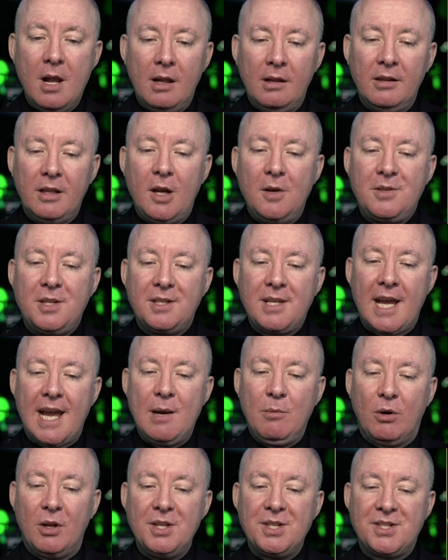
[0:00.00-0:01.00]
Low today,
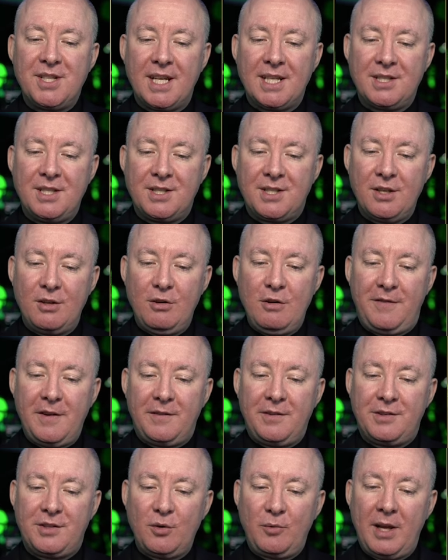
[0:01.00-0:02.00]
162,
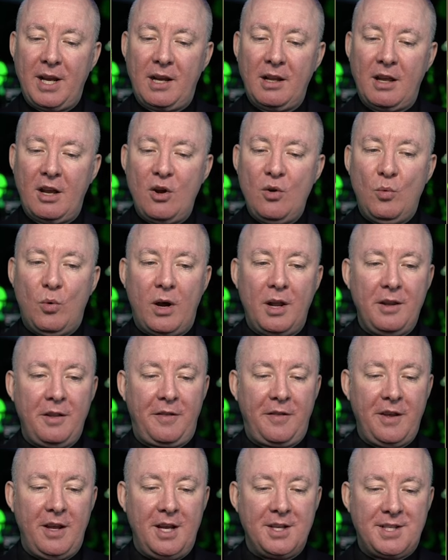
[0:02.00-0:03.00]
52-week low,
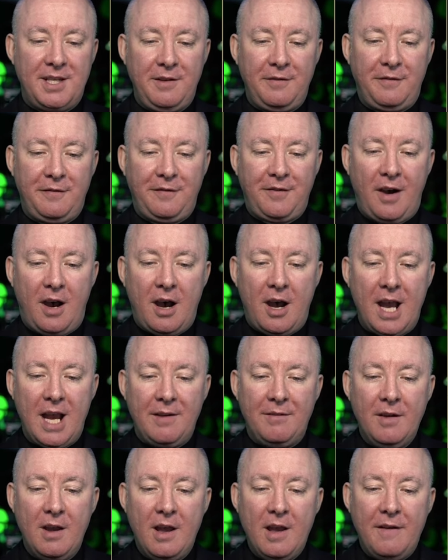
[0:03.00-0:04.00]

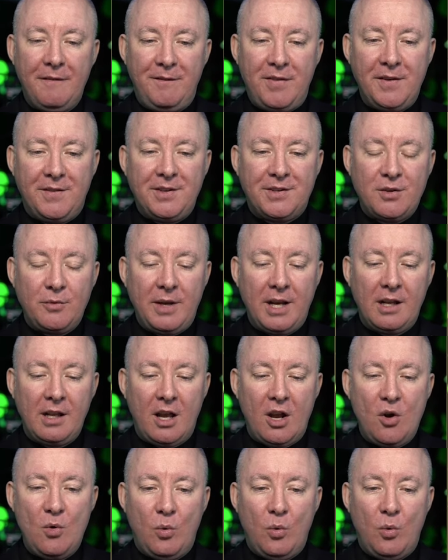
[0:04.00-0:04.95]
135. 52-week low,